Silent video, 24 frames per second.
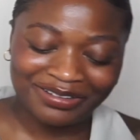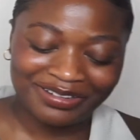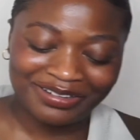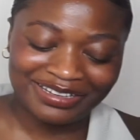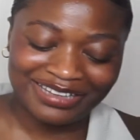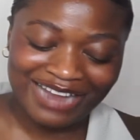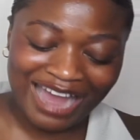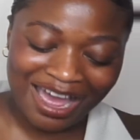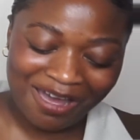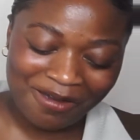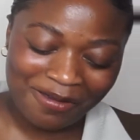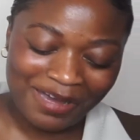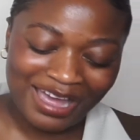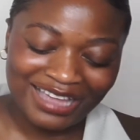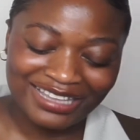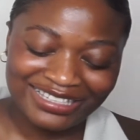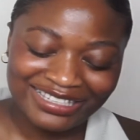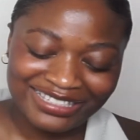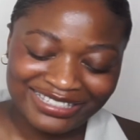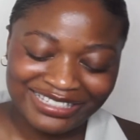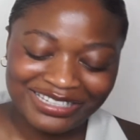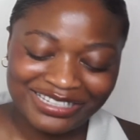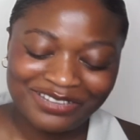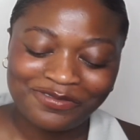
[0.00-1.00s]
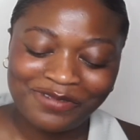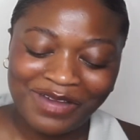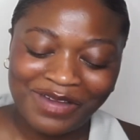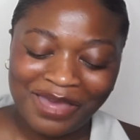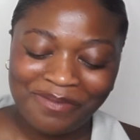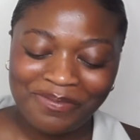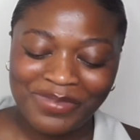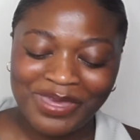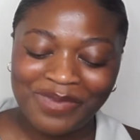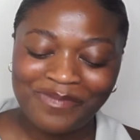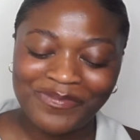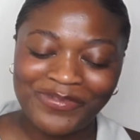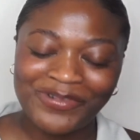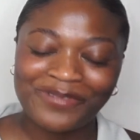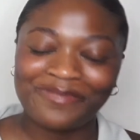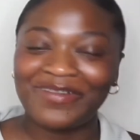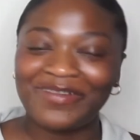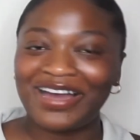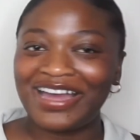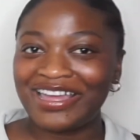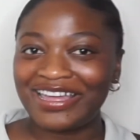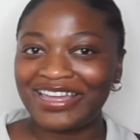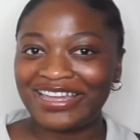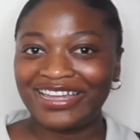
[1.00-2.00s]
now I see why people
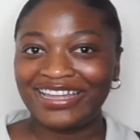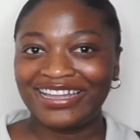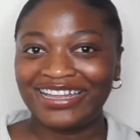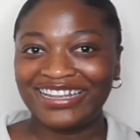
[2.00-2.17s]
might